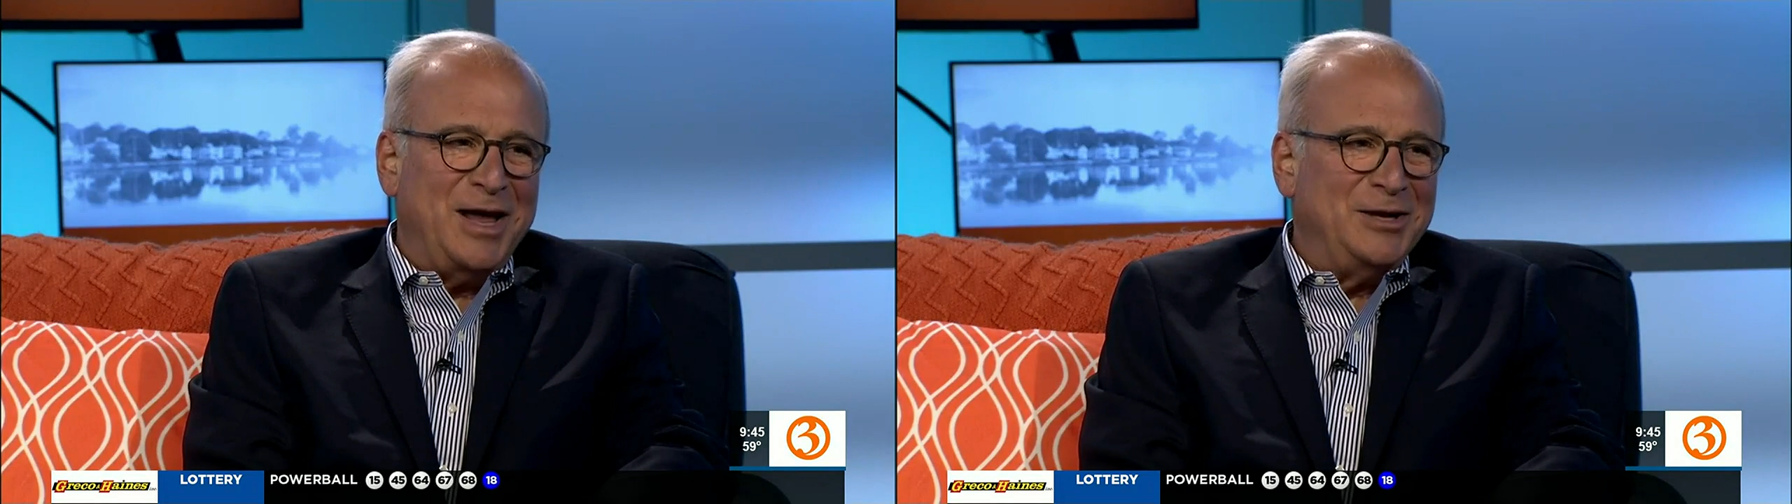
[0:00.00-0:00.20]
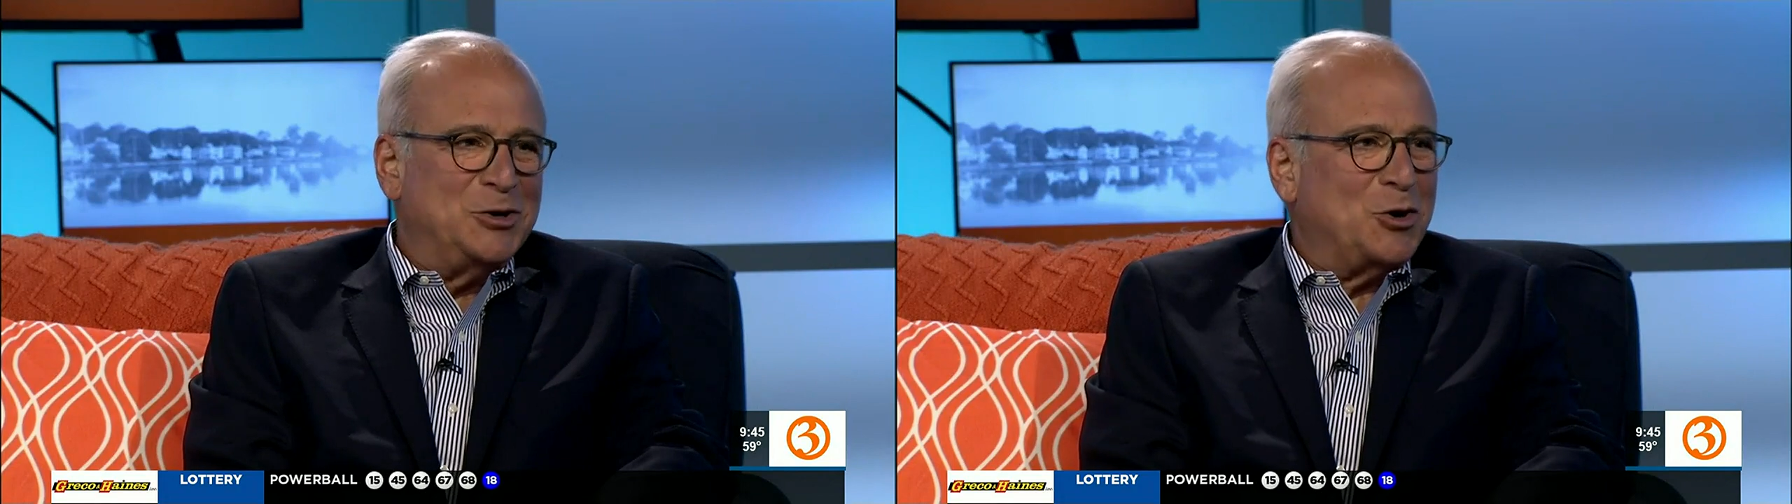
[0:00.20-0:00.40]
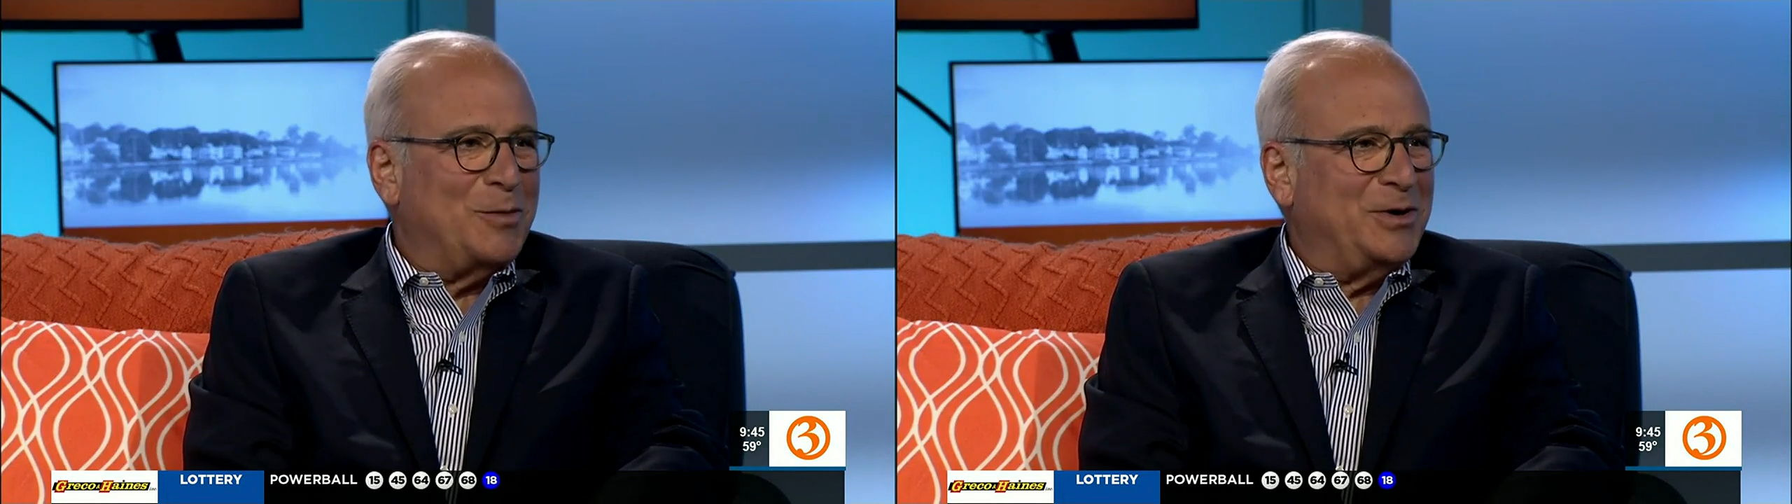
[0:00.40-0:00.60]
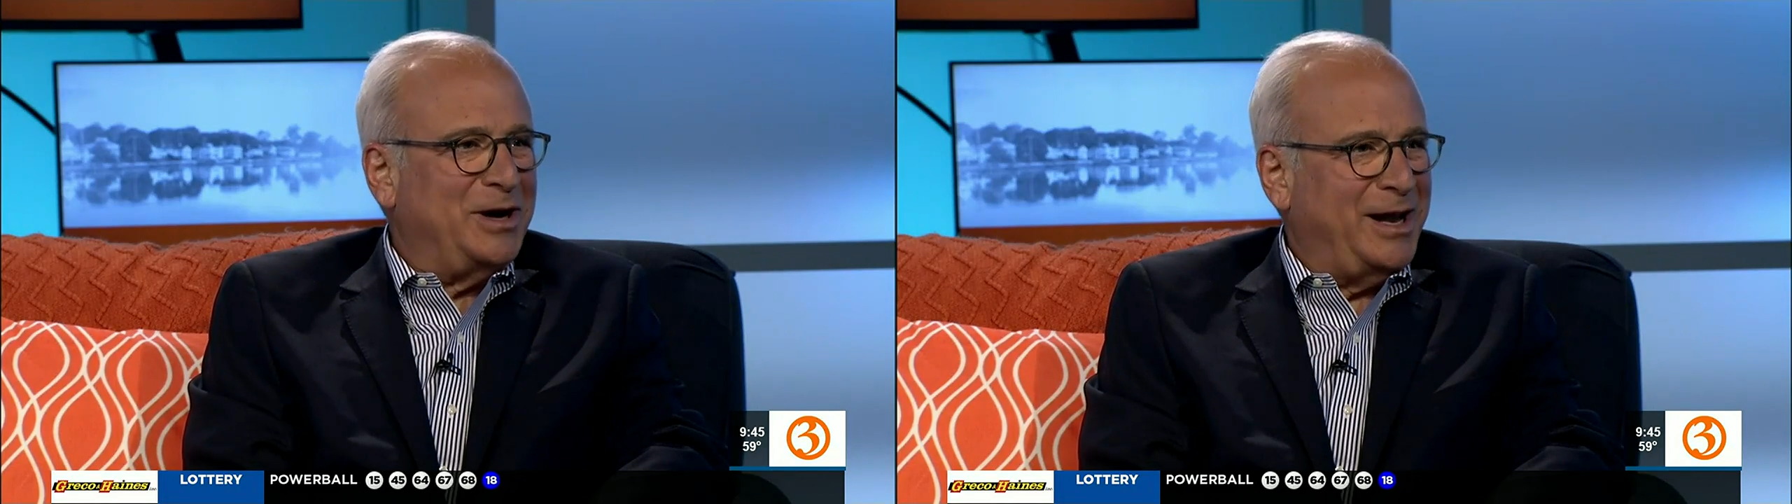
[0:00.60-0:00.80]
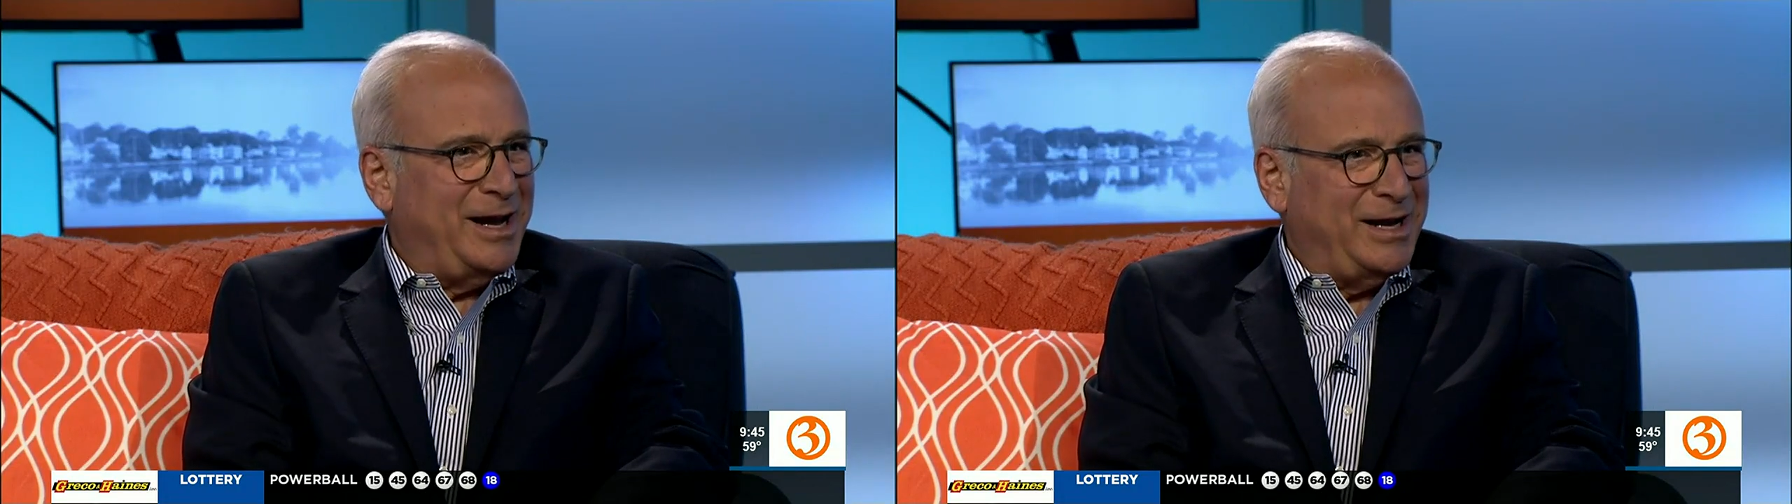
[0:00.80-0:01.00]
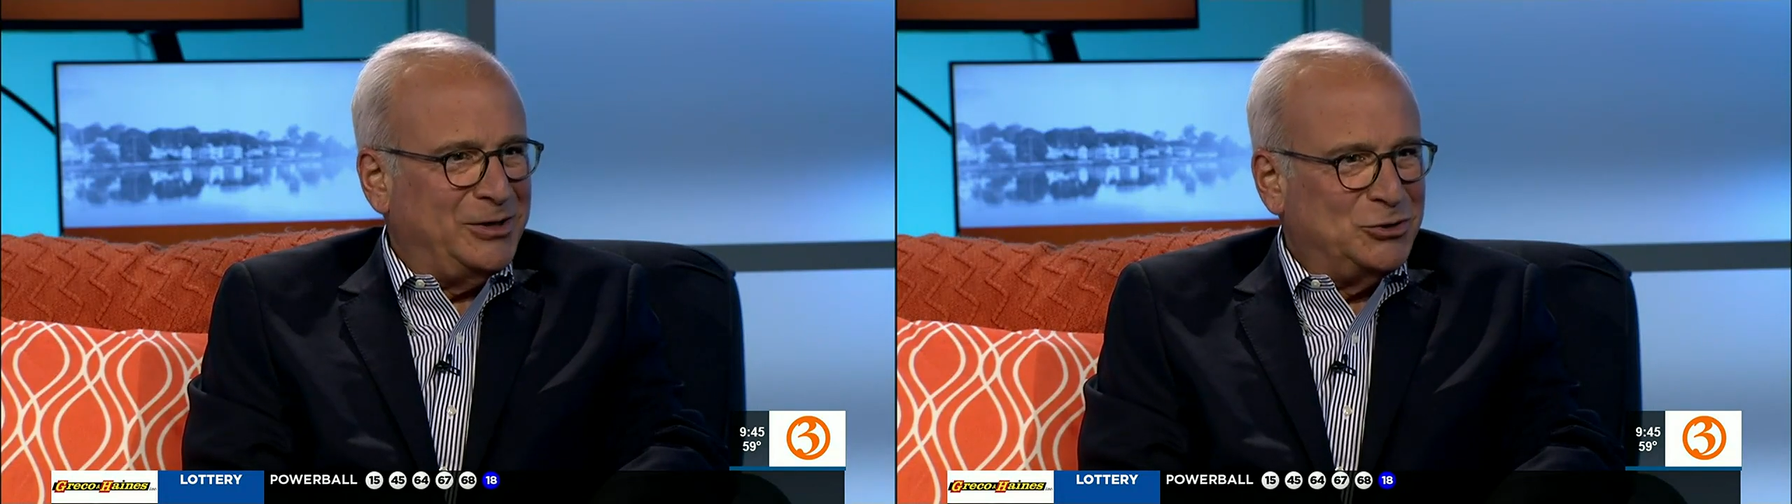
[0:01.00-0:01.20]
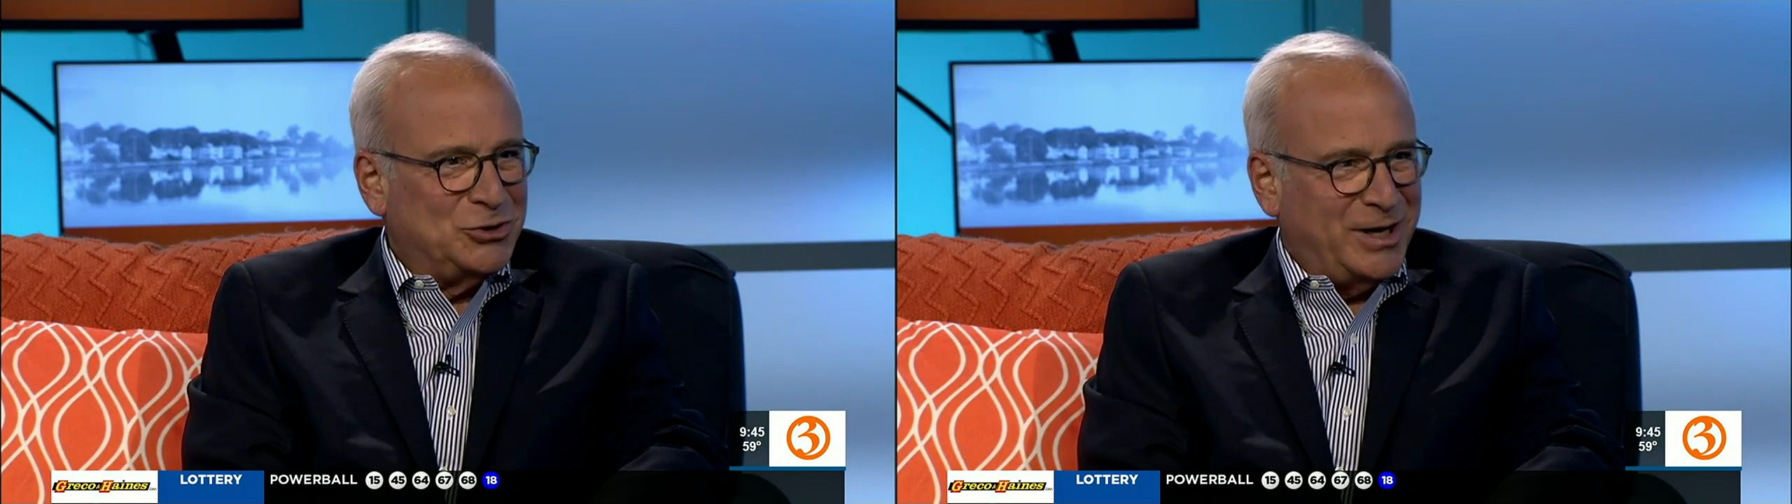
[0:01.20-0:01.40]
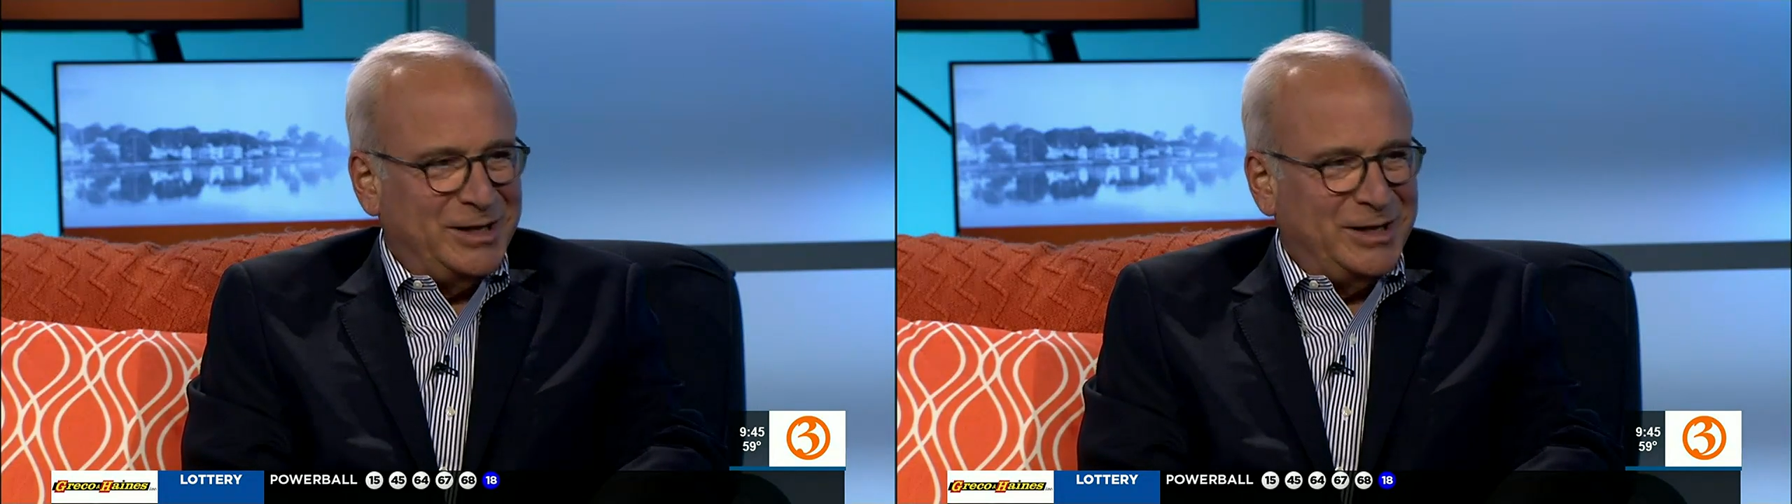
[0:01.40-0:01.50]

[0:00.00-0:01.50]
indeterminate age,